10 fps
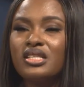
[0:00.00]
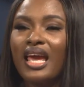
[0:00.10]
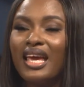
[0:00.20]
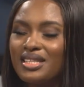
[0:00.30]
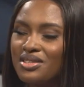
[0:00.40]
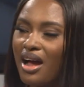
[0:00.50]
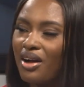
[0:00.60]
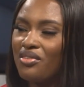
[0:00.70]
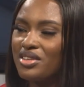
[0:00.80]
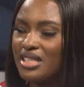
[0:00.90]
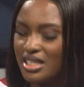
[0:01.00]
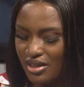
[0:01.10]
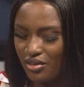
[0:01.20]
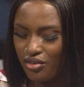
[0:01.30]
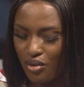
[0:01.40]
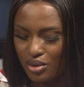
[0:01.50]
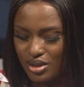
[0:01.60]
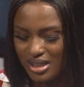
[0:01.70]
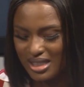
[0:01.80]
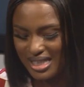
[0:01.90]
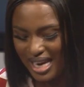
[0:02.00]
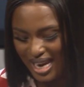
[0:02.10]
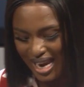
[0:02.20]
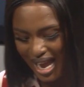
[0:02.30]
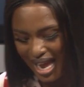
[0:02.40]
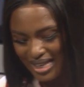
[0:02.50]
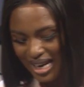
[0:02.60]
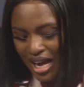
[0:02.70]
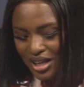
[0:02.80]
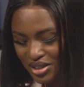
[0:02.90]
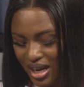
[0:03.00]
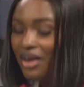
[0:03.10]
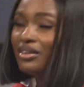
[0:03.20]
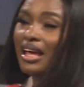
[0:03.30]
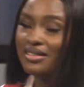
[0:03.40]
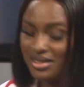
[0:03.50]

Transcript: into our conversation for today. And today on Lifestyle